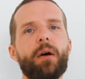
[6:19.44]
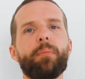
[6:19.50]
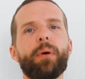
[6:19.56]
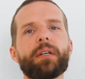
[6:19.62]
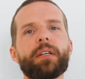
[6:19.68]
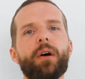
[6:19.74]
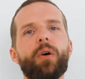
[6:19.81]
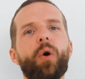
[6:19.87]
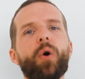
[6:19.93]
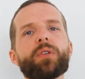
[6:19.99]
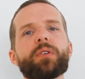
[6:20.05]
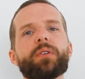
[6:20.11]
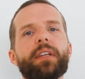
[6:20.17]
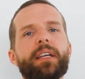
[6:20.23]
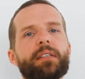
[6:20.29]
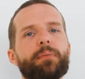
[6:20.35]
but
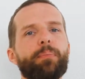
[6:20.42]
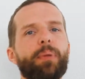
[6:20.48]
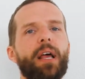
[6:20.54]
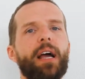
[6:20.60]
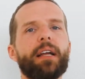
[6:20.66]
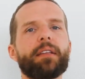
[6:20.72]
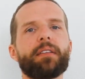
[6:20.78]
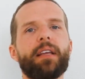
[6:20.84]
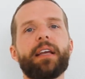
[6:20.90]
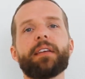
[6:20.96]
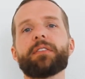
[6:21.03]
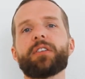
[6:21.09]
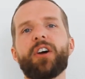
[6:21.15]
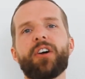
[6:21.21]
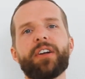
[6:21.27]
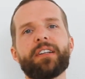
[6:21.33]
also this plant is
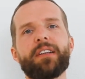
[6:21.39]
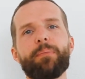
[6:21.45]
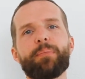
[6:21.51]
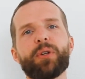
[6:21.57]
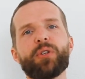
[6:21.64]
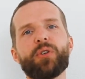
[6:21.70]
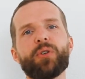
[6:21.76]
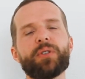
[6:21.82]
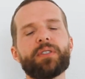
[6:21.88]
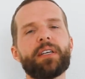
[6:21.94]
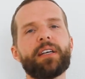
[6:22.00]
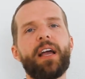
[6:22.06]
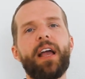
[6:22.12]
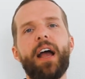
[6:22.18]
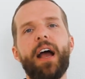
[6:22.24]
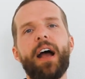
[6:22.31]
currently
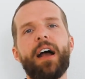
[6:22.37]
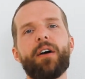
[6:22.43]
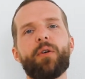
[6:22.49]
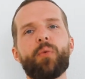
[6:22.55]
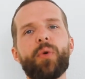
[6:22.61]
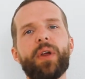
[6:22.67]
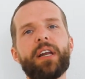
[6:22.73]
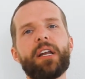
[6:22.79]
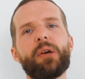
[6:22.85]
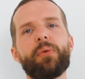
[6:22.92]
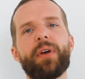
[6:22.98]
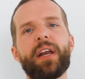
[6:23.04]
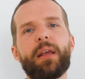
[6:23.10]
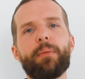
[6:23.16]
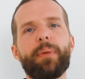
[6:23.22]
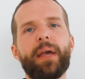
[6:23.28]
producing a
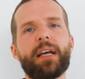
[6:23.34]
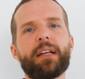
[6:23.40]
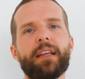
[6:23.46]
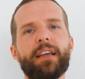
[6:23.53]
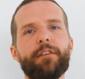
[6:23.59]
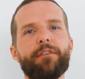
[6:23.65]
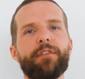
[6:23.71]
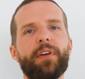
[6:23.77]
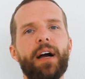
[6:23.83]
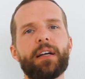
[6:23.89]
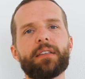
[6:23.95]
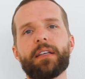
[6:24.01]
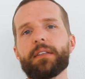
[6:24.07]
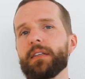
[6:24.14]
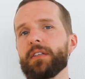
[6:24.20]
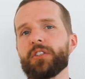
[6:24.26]
really big leaf
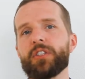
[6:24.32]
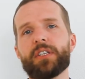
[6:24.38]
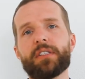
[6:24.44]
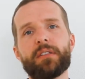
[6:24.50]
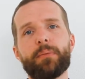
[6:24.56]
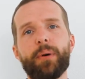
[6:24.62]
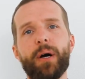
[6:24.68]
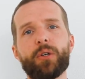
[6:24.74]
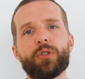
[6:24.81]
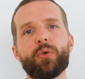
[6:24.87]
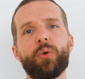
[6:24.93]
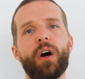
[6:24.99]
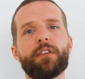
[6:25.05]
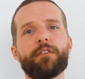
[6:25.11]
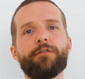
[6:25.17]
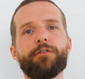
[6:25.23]
that is just about to
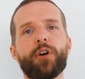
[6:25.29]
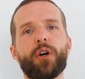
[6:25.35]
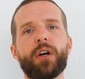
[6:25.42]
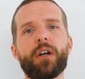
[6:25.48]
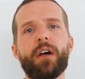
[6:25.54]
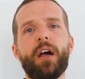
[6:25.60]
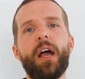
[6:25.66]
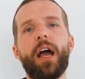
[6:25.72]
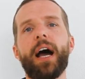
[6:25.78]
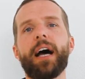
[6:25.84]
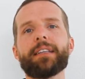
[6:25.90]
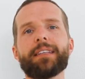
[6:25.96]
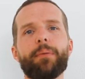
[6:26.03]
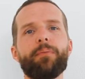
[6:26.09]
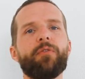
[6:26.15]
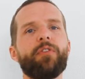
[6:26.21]
unfurl,
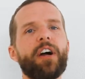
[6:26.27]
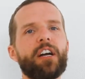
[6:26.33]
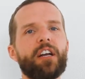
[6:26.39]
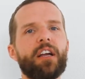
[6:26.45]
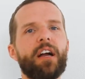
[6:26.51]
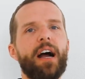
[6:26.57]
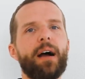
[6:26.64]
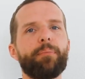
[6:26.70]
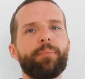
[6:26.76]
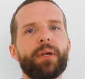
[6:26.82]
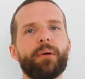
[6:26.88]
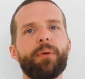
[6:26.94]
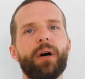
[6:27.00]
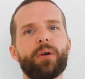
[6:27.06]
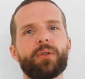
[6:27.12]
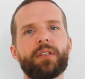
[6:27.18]
and I'm very happy
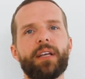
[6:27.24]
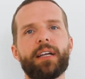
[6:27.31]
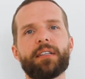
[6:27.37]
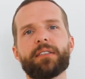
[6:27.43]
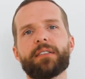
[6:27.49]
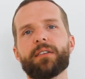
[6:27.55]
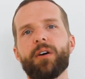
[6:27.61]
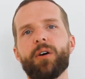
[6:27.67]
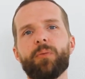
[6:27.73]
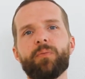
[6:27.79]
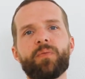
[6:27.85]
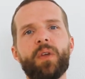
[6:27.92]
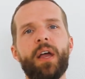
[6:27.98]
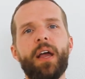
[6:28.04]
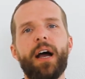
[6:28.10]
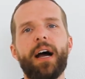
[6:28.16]
about that. So
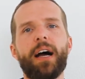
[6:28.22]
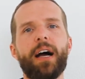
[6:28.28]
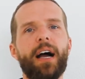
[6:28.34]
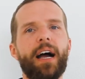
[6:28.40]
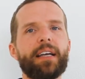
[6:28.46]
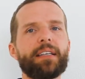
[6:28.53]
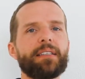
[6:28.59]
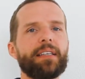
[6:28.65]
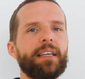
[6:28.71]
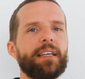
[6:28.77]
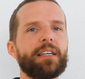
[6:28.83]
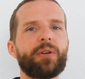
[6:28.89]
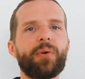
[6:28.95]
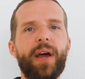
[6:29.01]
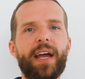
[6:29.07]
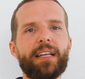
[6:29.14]
I see
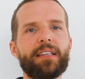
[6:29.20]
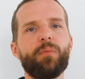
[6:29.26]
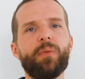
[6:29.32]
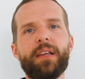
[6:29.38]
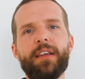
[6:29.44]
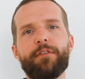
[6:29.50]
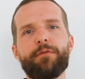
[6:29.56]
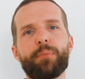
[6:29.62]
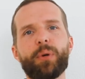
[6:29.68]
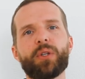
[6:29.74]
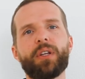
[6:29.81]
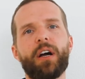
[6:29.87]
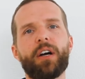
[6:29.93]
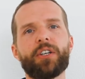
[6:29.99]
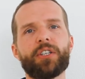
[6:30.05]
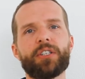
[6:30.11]
great leaf
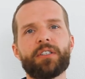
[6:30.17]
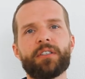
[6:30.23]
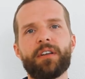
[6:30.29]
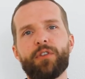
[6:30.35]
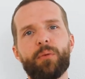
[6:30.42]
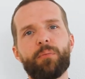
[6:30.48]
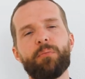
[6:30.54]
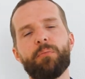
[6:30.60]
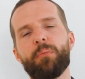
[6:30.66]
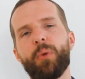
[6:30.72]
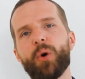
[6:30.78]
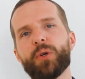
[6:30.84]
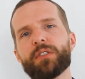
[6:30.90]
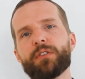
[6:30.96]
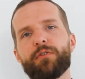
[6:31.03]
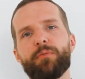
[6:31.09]
production from
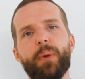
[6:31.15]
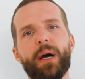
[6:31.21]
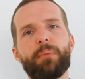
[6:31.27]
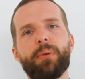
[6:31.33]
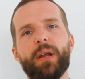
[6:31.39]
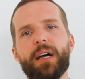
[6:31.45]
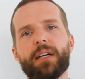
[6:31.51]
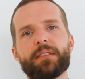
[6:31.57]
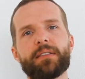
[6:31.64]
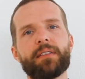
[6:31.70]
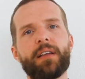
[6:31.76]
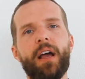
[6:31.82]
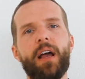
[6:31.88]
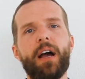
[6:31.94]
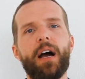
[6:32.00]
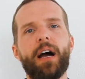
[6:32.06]
most of my plants,
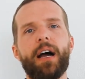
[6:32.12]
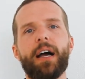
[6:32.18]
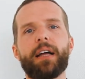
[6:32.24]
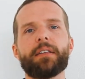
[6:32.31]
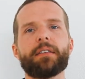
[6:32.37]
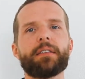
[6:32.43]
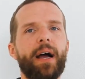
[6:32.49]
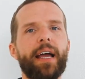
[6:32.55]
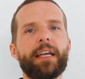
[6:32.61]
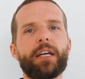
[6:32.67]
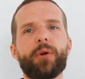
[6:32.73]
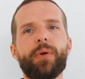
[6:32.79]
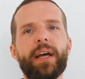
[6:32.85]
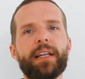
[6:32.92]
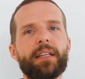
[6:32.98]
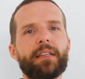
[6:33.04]
and I
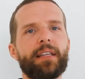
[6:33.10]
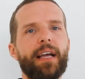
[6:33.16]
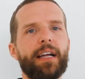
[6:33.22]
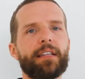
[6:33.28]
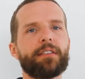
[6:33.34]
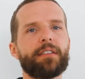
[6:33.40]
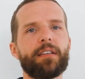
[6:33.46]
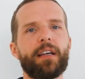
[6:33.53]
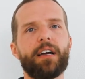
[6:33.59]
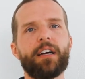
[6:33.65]
credit that